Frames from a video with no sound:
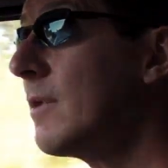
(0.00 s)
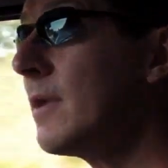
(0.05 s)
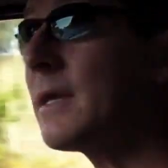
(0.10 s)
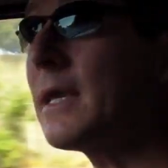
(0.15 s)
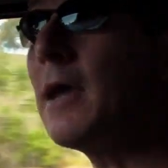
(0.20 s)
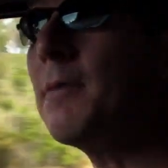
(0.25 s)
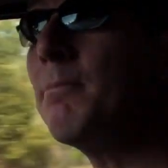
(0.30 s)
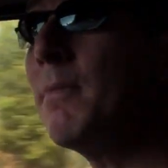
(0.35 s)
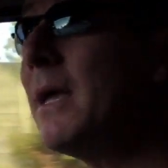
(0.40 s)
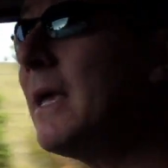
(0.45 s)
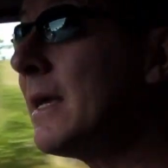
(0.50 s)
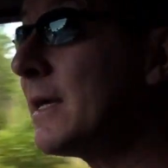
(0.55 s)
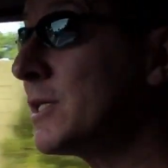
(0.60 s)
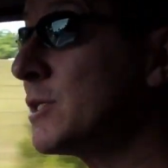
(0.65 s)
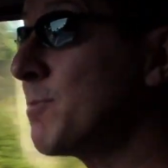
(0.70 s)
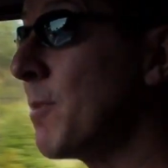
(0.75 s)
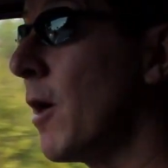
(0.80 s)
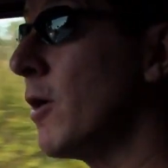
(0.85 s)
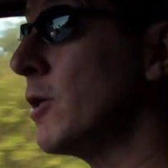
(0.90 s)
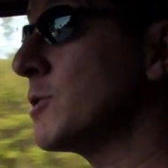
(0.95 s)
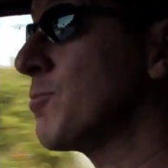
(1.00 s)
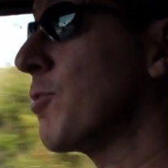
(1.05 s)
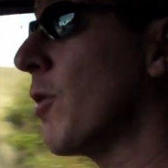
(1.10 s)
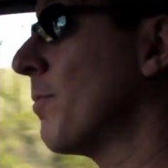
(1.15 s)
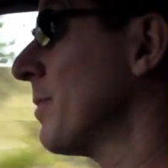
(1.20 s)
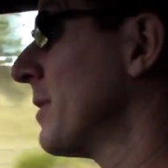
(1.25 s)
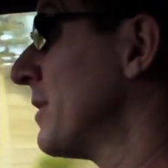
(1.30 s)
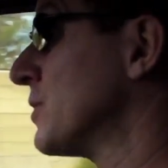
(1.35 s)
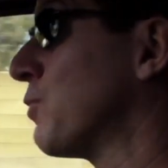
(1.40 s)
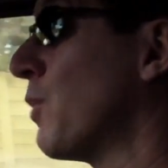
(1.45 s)
get me exposed
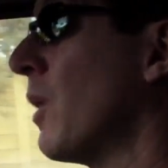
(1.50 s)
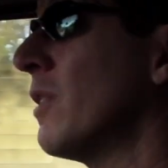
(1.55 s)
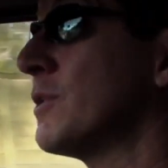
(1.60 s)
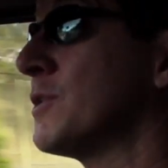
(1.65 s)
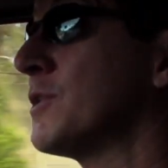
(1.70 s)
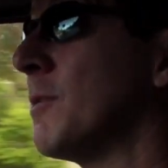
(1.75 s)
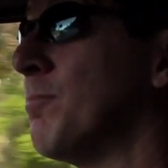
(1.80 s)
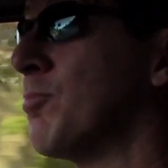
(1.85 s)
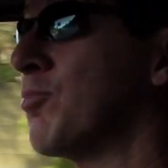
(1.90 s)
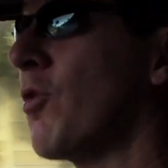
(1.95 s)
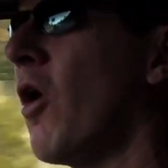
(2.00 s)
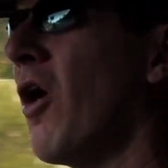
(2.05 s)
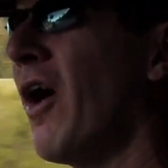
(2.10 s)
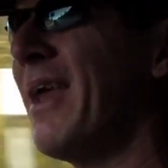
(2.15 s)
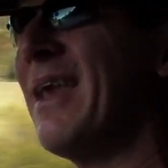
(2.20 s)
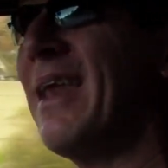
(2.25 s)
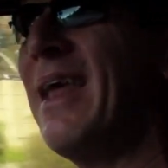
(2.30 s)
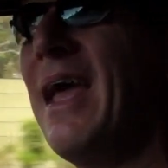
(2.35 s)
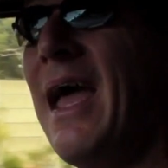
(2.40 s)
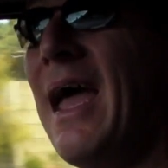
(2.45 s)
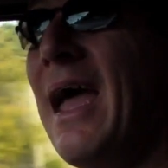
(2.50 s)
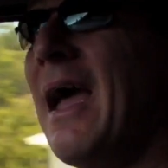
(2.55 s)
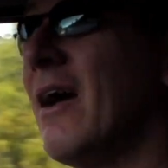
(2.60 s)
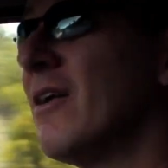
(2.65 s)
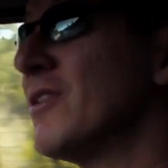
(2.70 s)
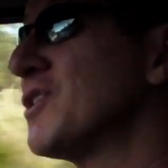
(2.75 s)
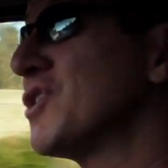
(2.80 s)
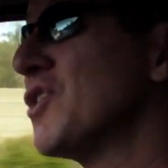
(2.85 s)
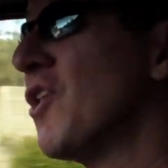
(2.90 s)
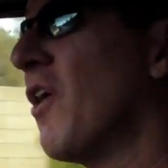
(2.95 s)
properly, as well as the bright
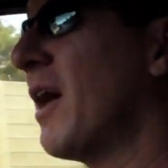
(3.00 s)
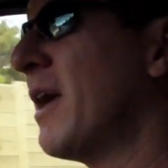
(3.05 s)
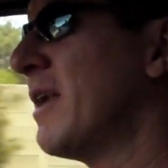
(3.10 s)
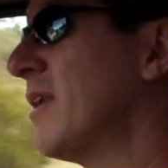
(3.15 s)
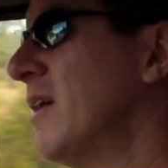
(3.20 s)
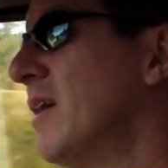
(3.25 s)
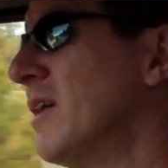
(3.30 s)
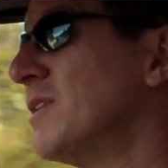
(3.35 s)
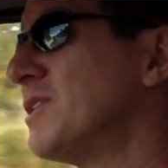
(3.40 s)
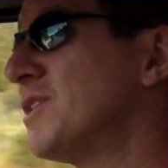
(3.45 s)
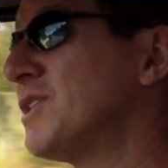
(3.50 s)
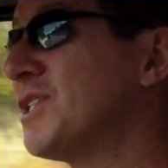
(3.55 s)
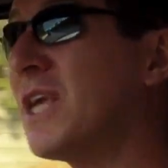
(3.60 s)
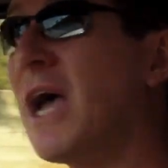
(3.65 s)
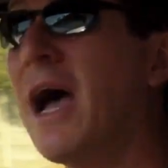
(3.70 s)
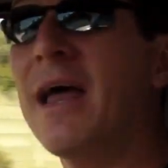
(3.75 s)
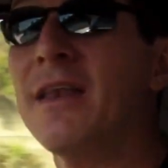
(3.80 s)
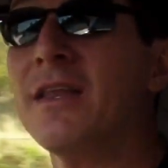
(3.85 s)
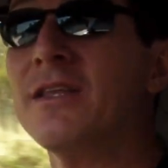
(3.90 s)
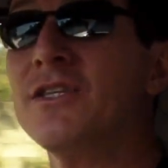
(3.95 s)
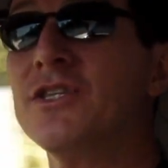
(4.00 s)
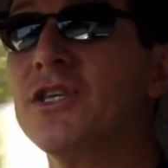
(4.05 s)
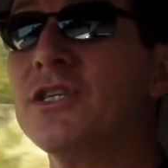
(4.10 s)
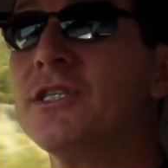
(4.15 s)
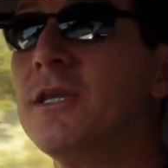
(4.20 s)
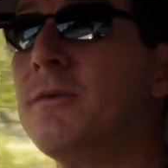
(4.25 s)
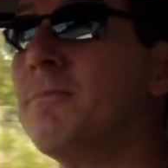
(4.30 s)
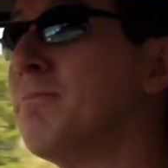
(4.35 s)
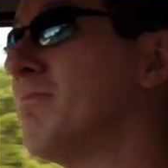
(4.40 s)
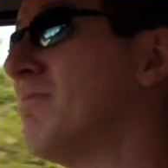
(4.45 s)
outside sun. It's
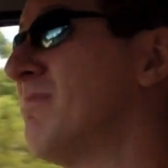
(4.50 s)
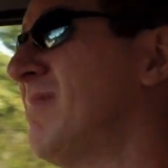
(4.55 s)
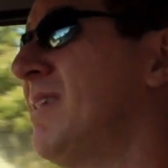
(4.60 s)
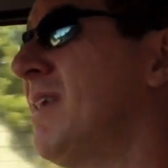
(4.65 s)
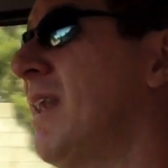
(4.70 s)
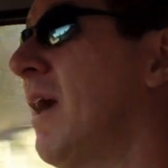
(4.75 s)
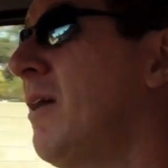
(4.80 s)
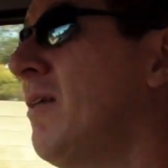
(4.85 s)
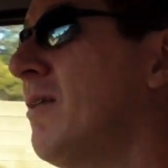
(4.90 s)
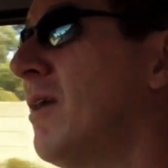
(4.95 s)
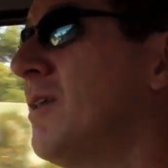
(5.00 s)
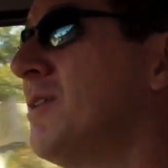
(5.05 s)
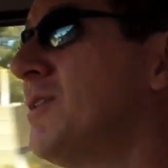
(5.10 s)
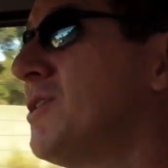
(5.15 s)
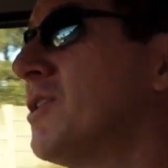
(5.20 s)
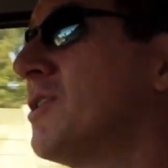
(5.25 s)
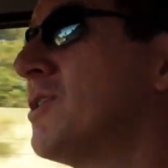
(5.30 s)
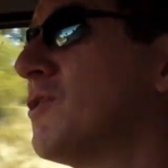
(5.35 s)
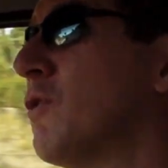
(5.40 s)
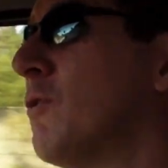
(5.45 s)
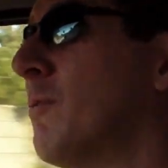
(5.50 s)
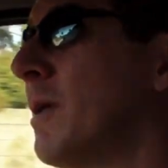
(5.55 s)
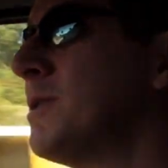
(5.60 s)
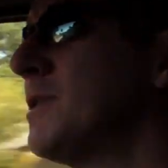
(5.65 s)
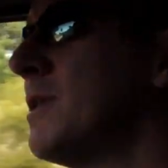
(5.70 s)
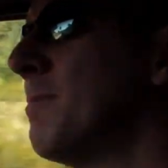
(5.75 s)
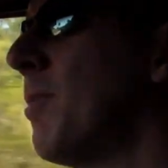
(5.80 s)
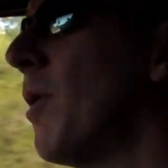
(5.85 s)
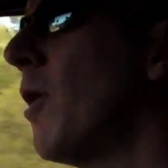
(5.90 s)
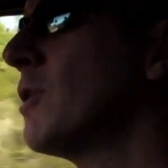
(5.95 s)
just, in, you know, it's just
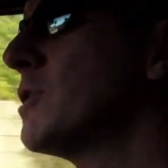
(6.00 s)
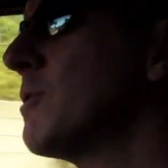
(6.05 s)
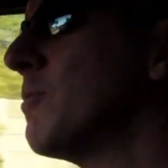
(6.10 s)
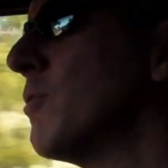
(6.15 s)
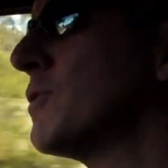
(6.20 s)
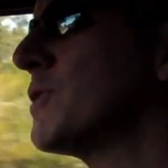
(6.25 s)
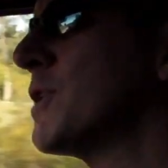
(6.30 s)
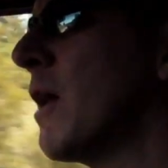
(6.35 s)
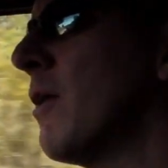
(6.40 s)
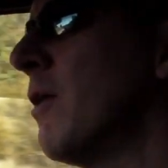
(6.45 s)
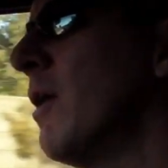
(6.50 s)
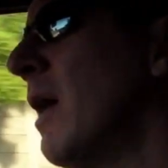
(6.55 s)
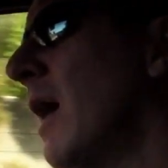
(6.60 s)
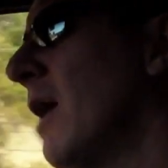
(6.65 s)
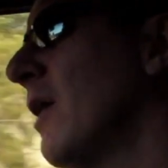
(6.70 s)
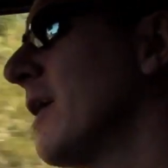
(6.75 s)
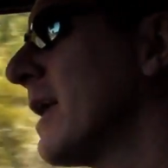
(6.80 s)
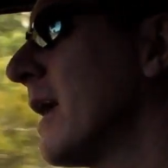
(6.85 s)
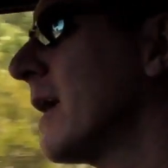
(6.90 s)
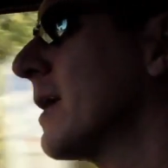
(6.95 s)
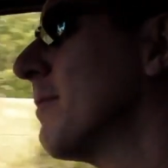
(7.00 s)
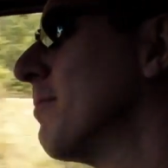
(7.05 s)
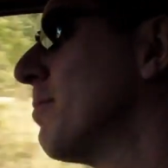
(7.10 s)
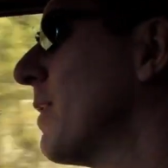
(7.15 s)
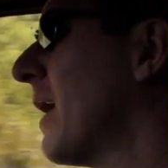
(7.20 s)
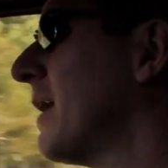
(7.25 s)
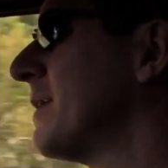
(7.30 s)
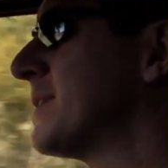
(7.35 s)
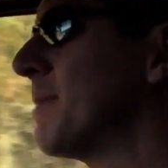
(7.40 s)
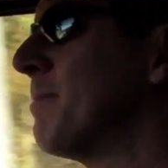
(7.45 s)
almost impossible. So, and I get
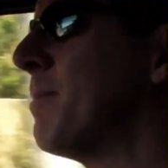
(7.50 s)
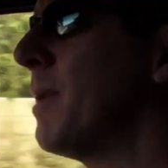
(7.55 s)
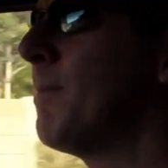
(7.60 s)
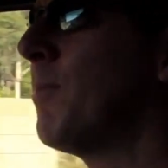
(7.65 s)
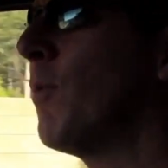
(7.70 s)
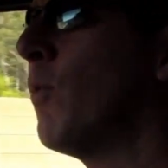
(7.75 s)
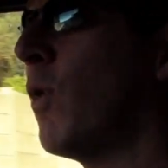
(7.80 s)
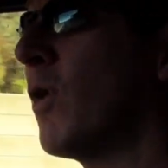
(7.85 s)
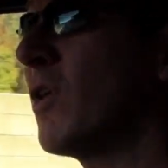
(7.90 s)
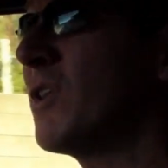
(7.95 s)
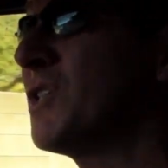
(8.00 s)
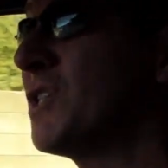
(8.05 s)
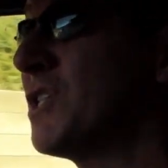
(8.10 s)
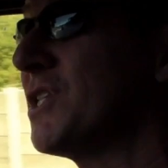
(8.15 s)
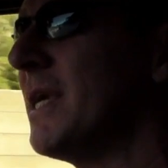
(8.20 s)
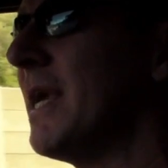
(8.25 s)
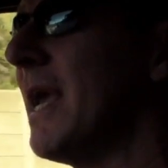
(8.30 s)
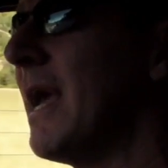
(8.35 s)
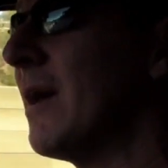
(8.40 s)
complaints that people want to see